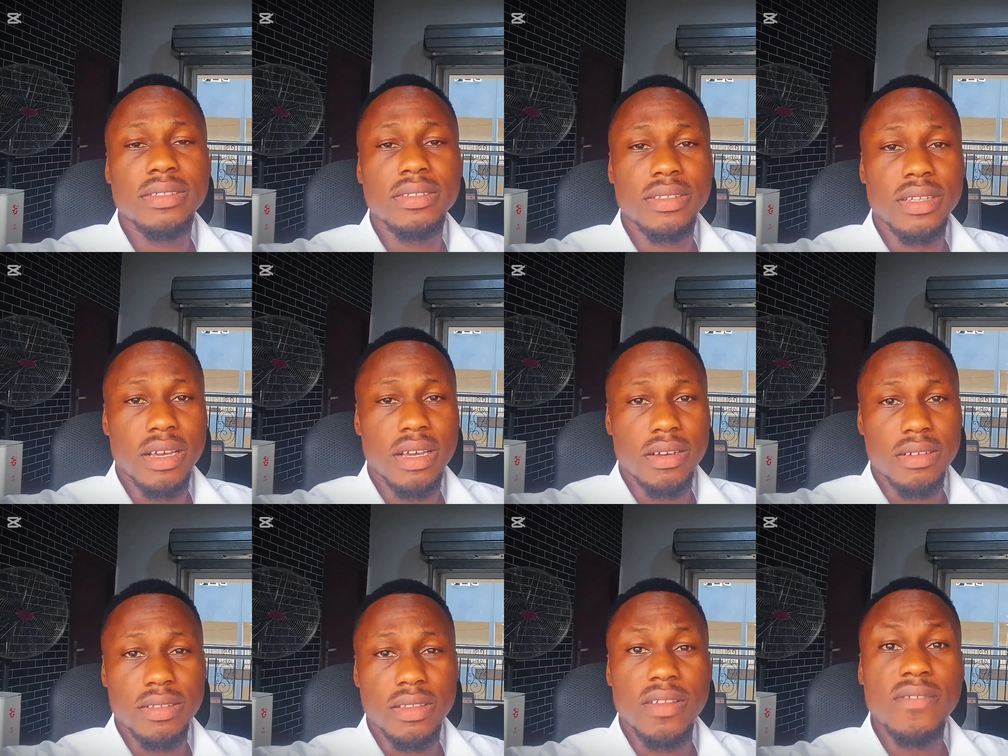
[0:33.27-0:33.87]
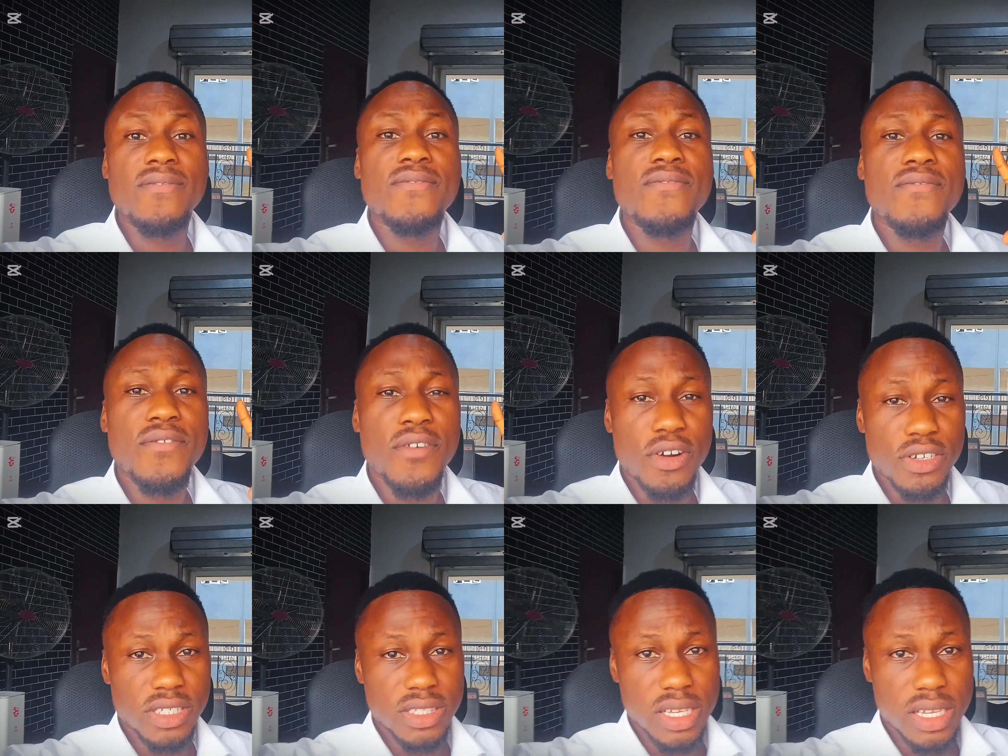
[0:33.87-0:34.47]
Now, the
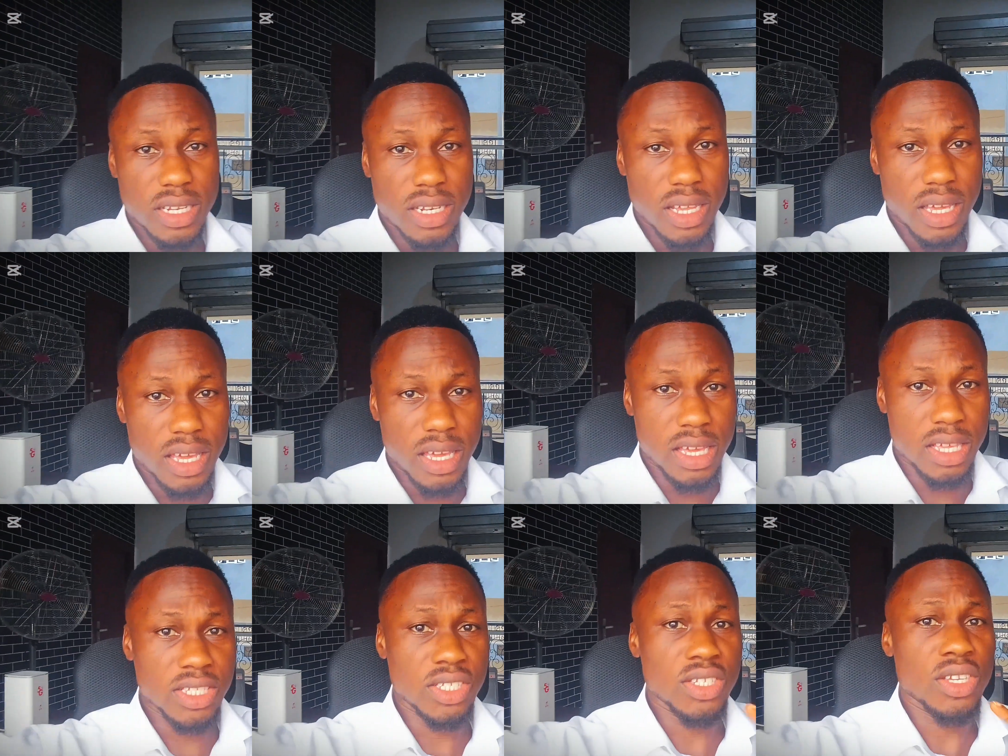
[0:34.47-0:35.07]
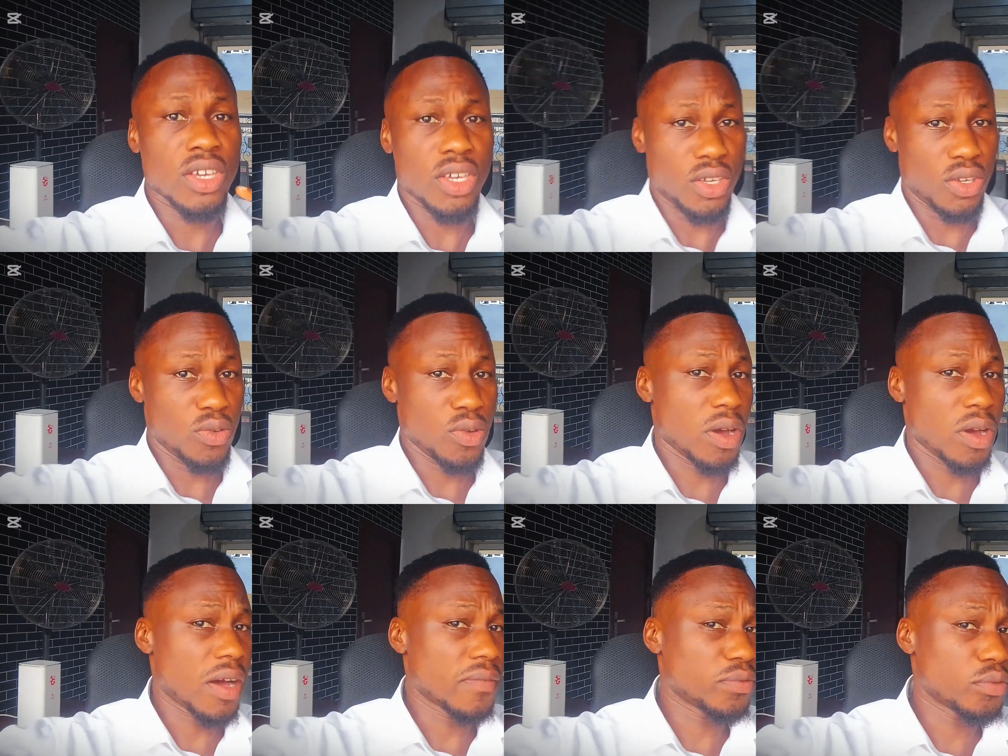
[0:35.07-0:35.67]
first thing is
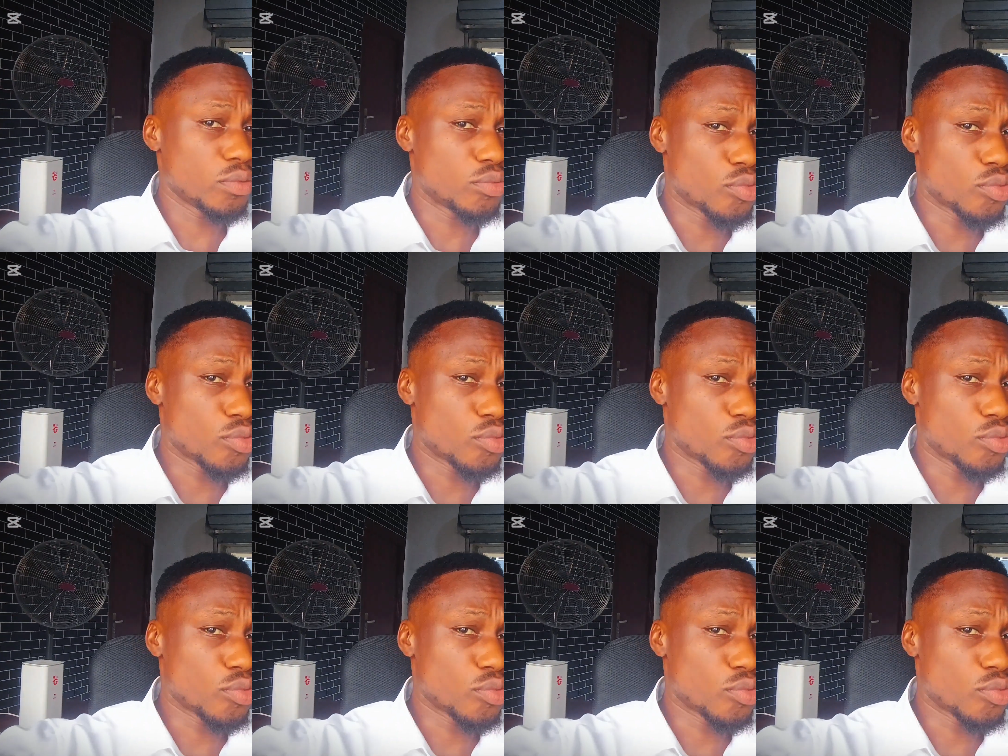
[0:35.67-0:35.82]
you have to